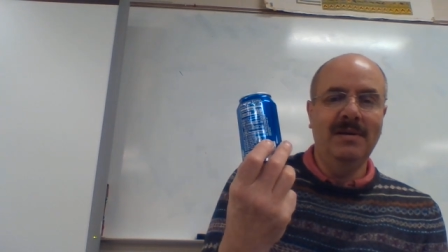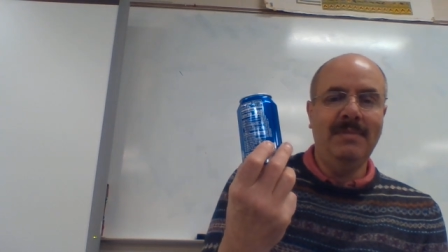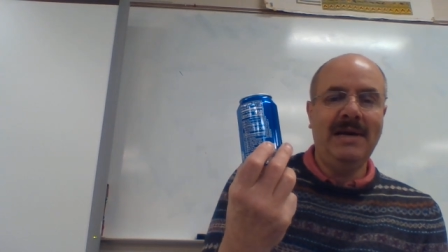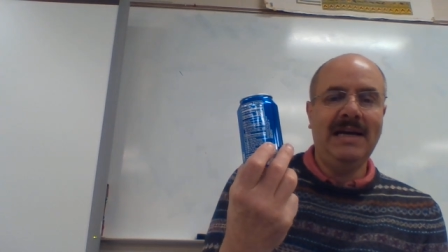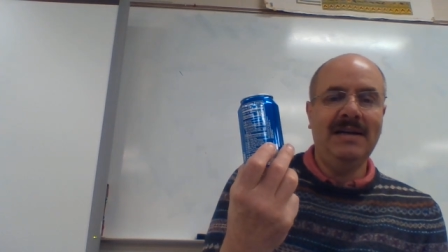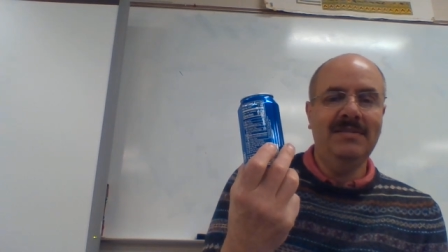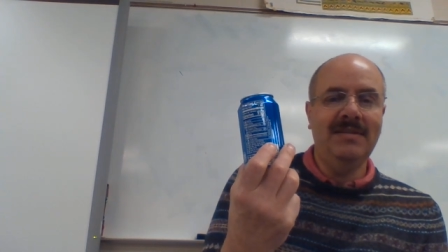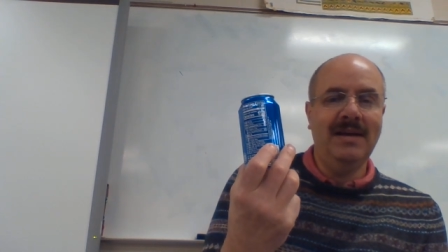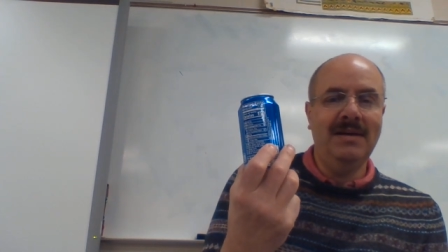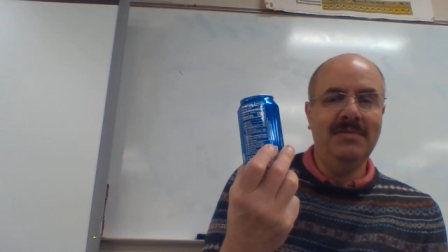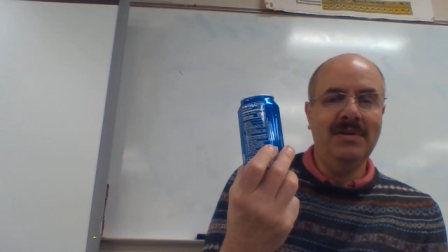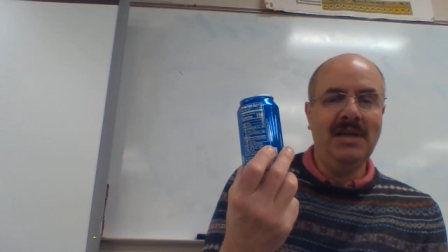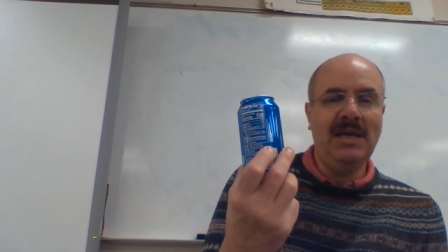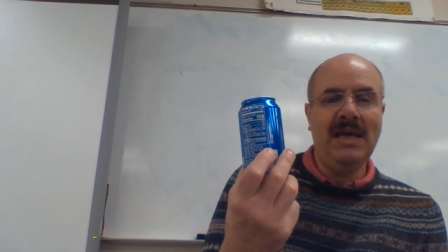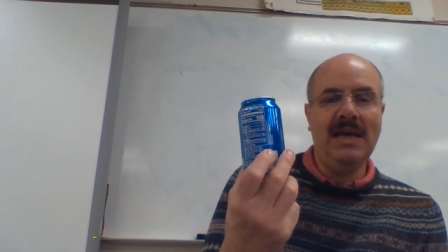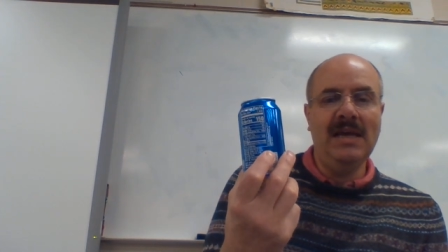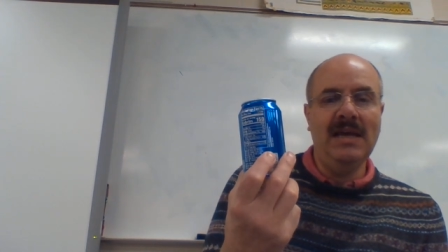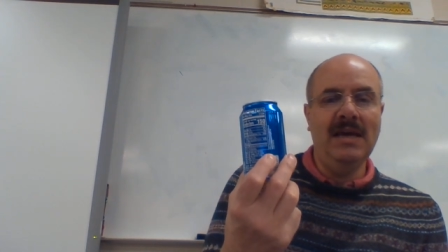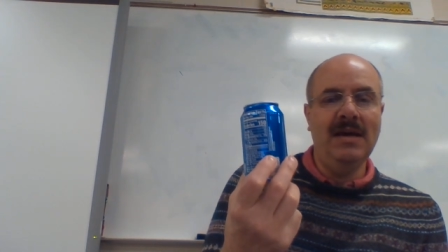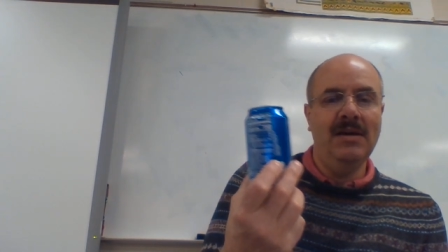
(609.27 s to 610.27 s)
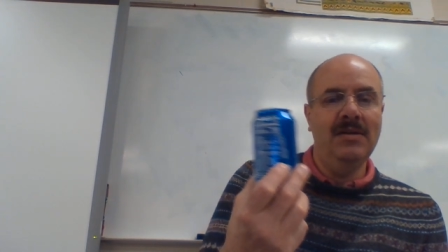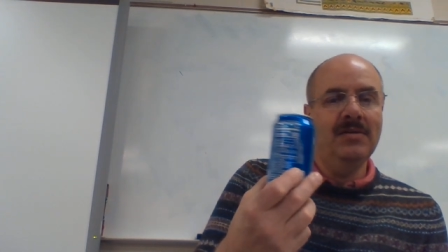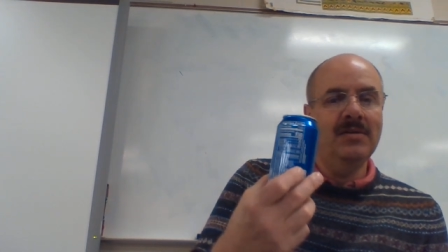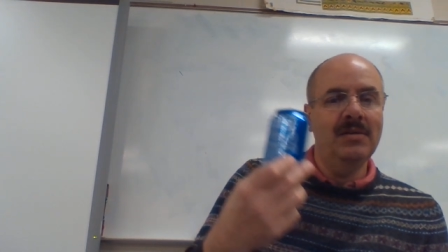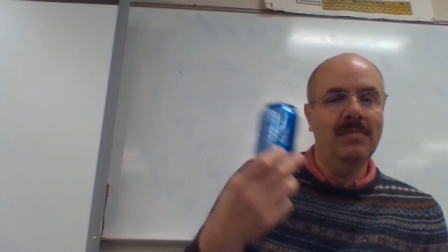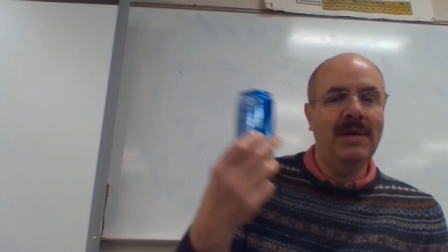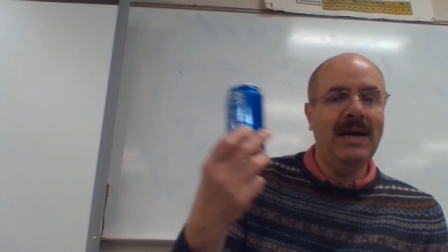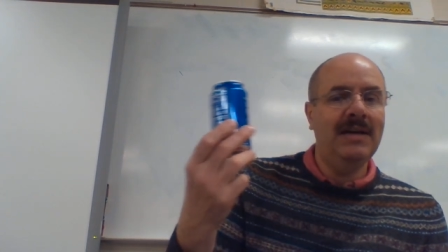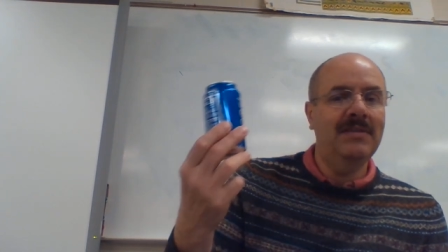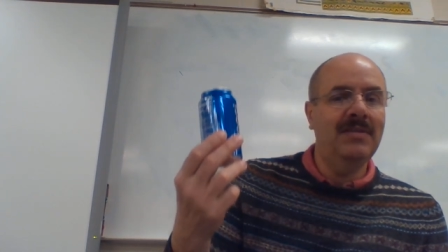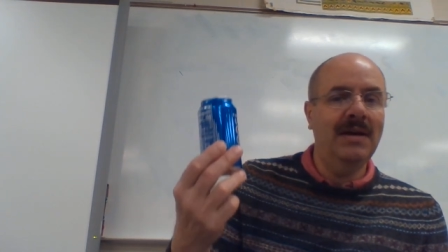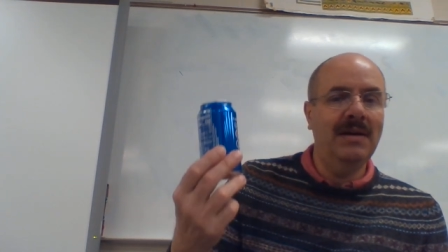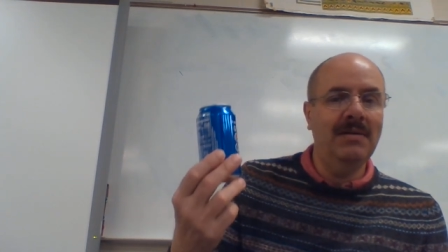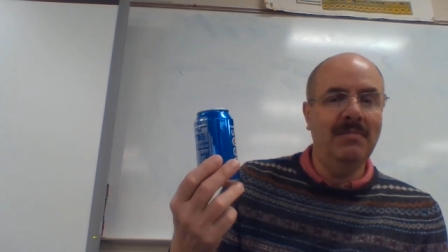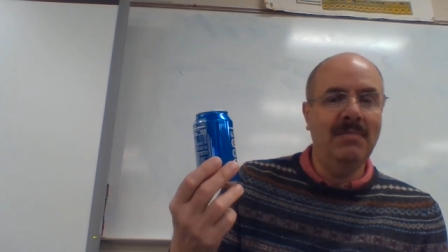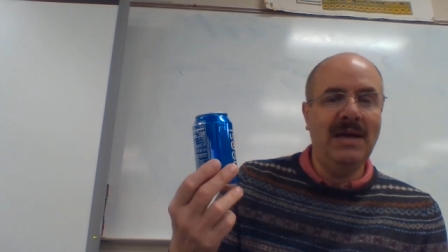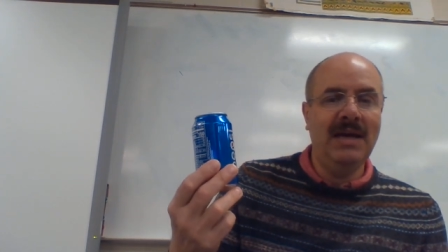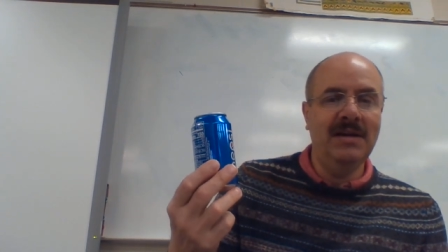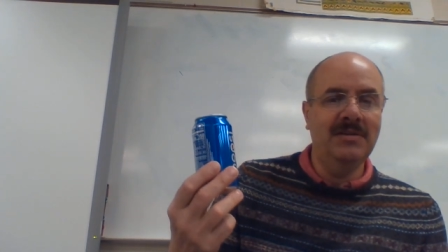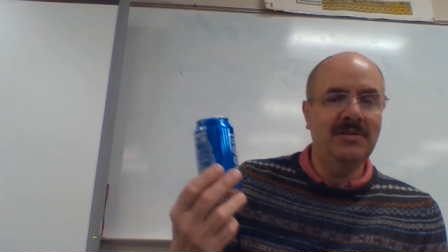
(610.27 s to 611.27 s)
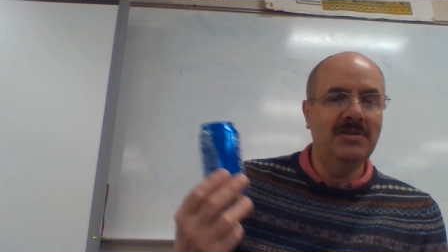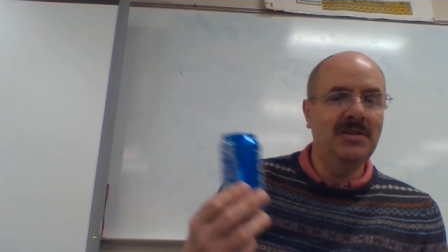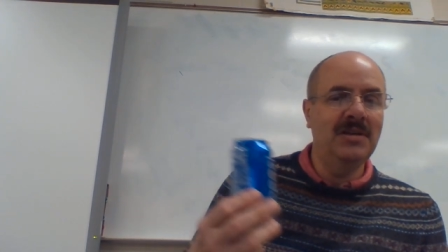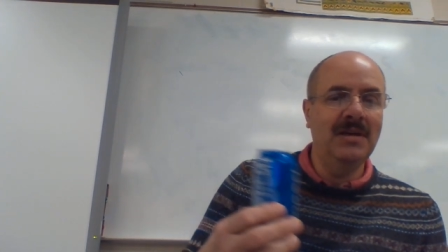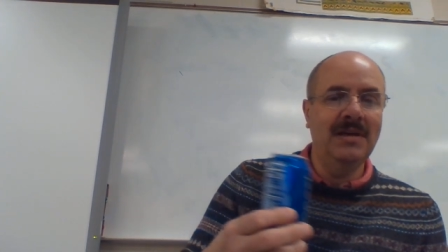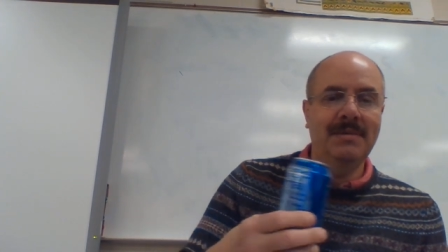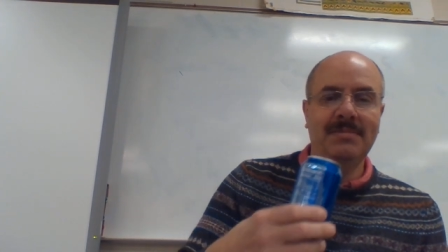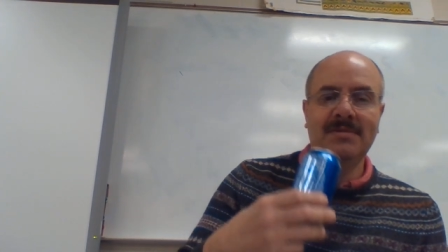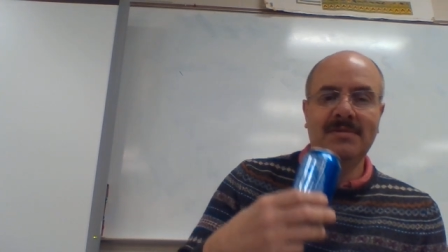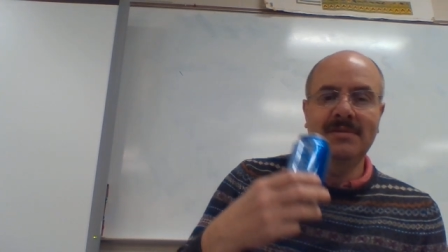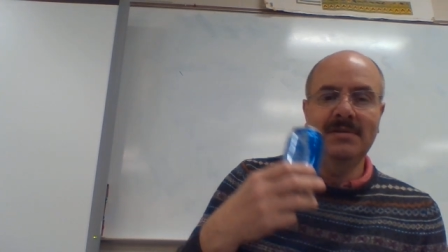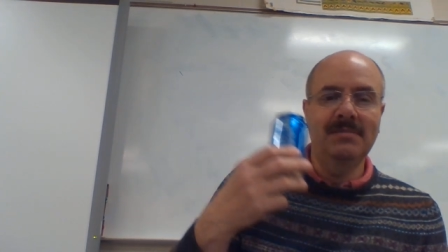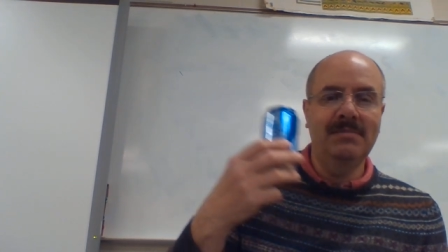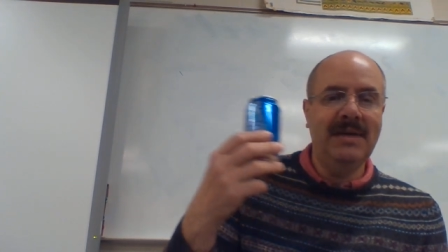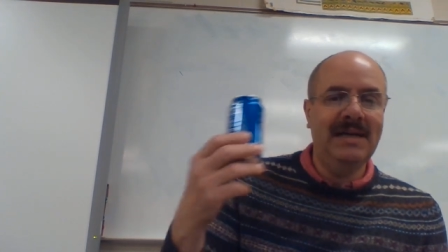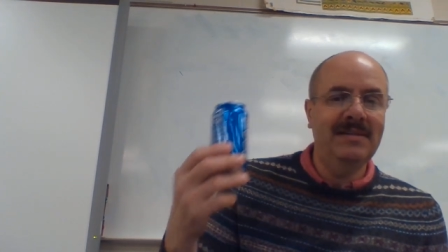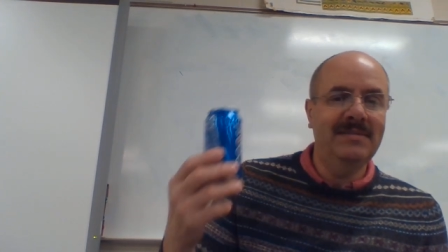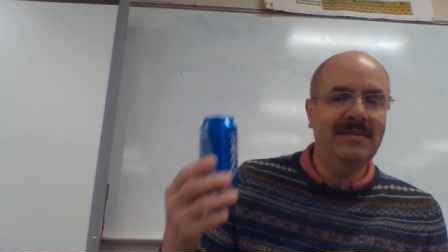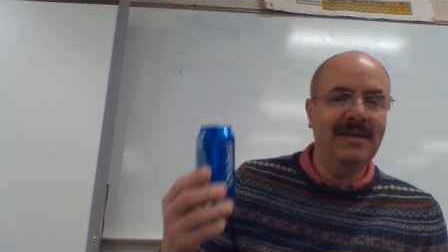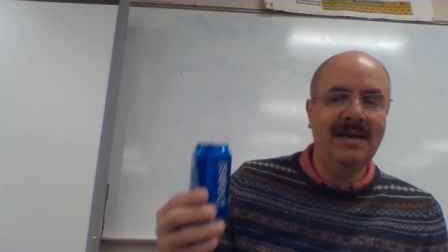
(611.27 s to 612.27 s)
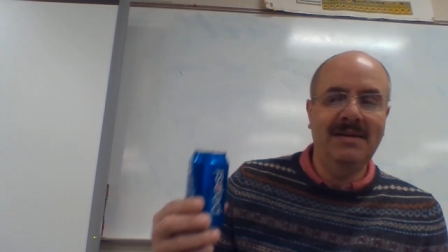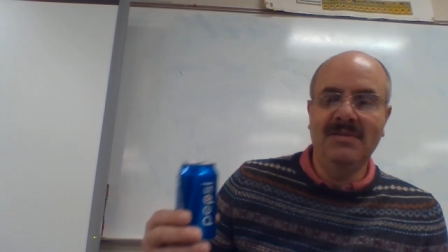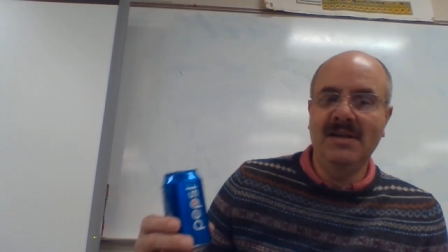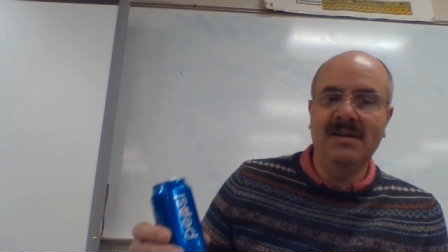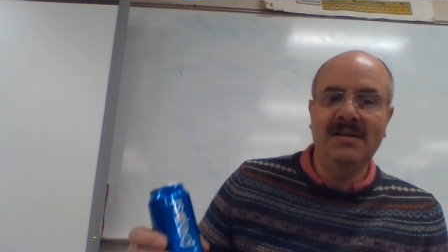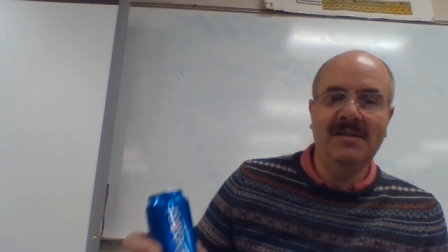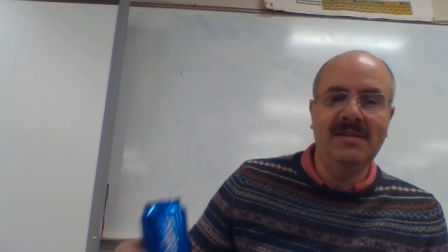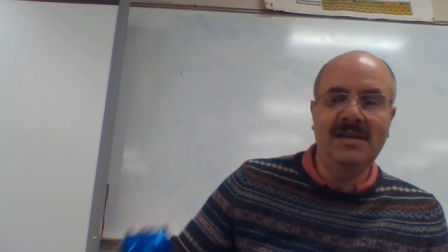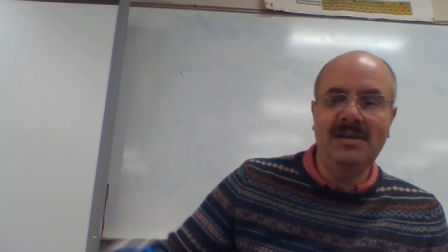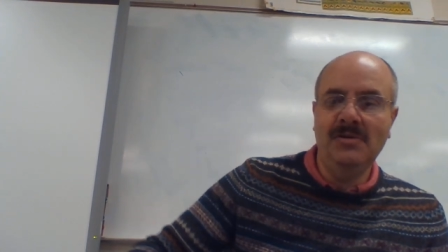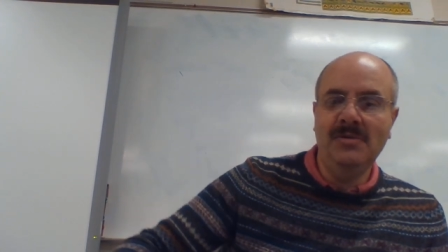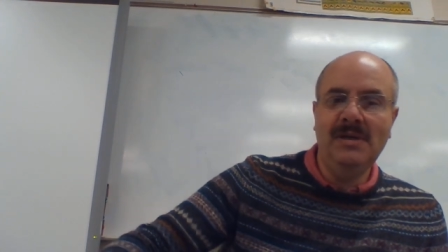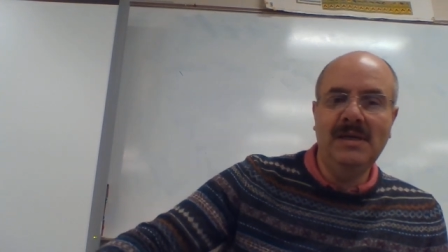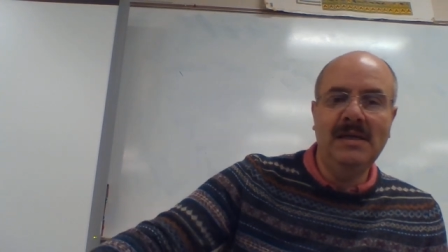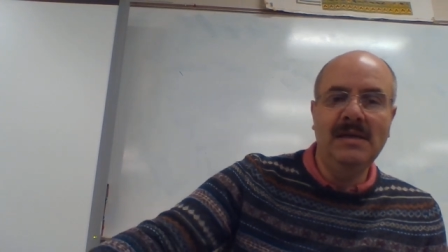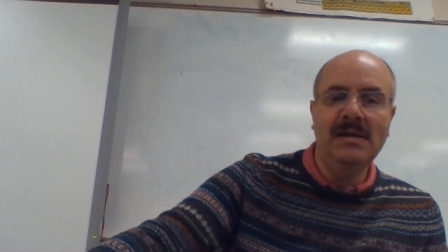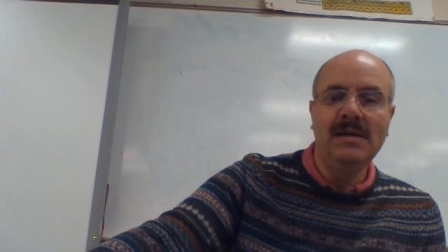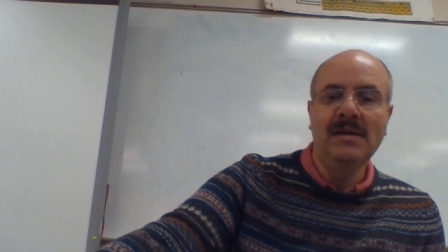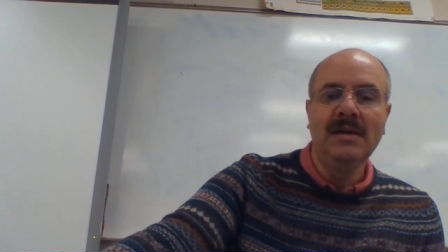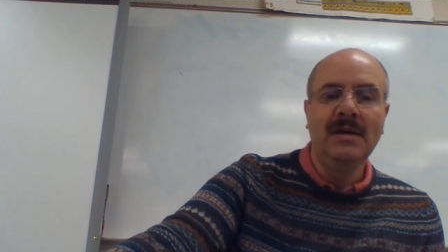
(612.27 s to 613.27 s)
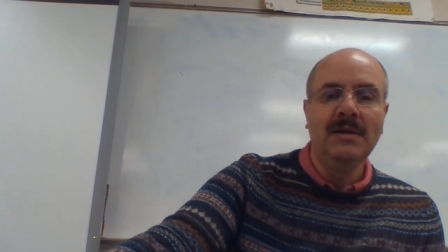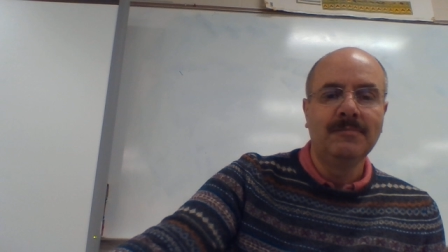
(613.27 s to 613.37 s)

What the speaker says: the backside of a can or the backside of a bag of chips or the backside of anything you eat,